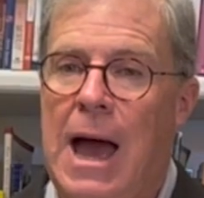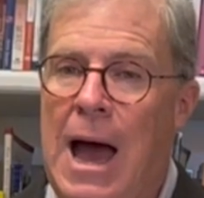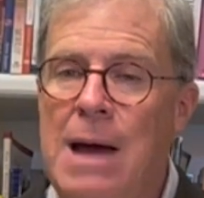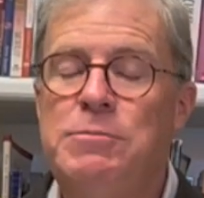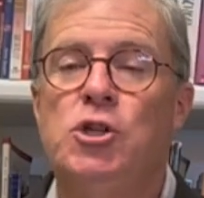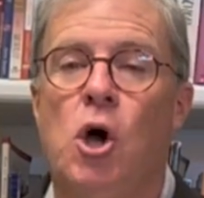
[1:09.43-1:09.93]

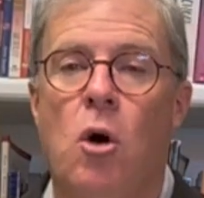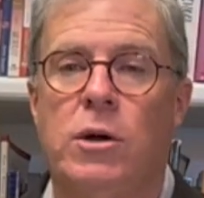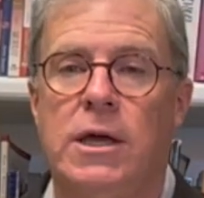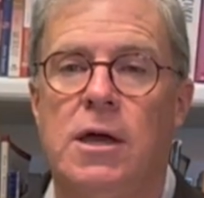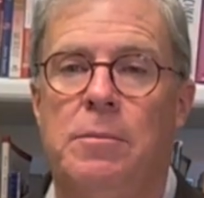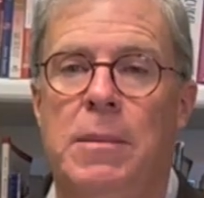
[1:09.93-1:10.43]
I'm
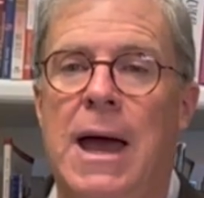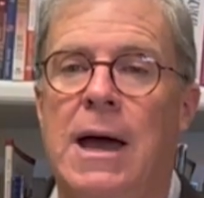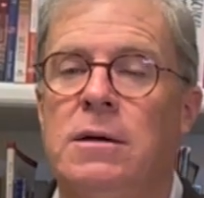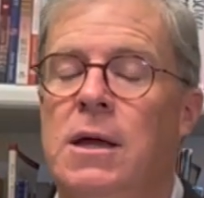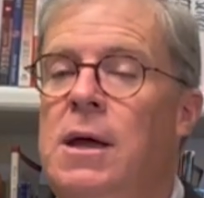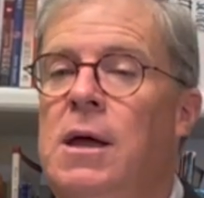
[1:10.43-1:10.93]
talking
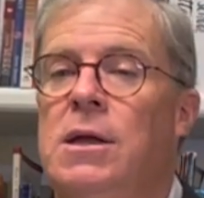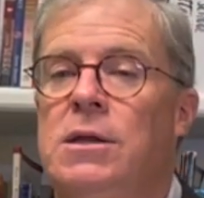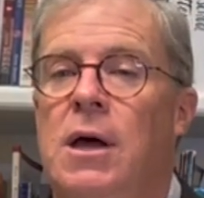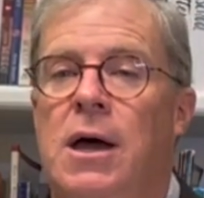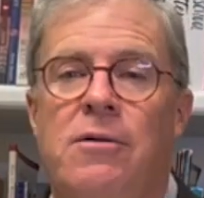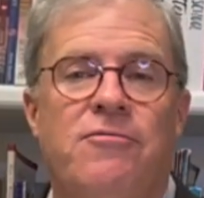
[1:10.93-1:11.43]
about
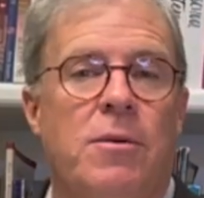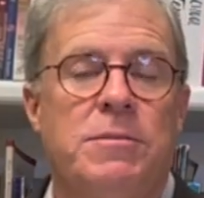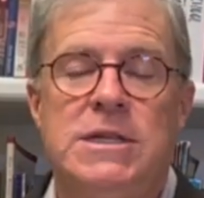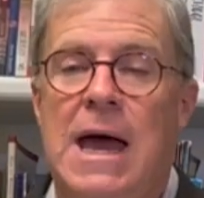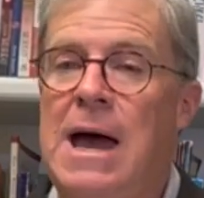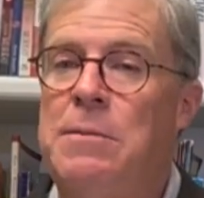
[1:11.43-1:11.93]
from
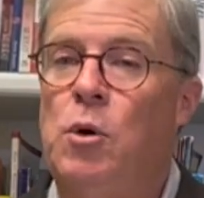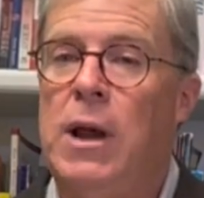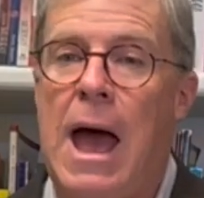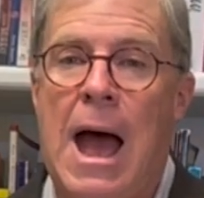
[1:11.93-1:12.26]
time when